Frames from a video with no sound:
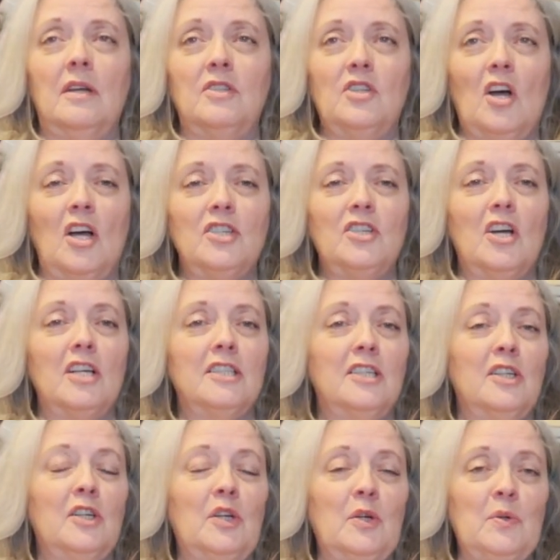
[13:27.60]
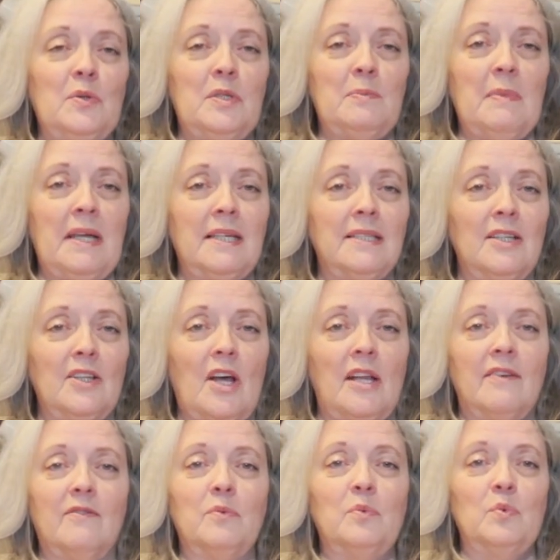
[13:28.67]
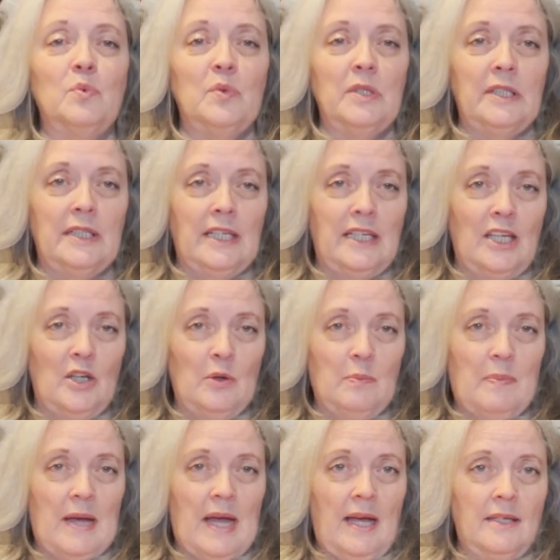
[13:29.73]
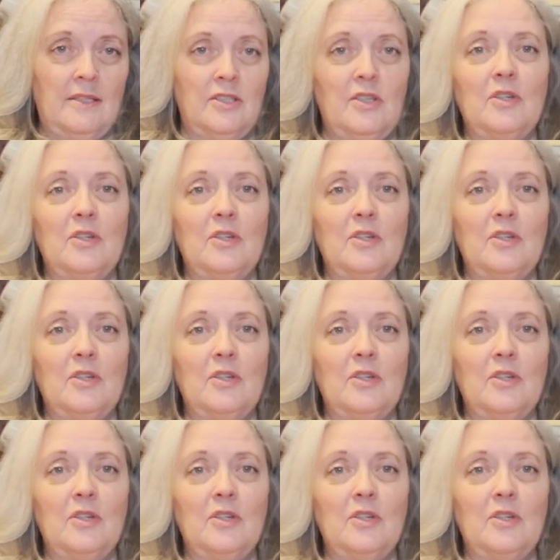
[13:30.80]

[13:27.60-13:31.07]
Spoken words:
DotDotGoose makes a lot of really cute bags.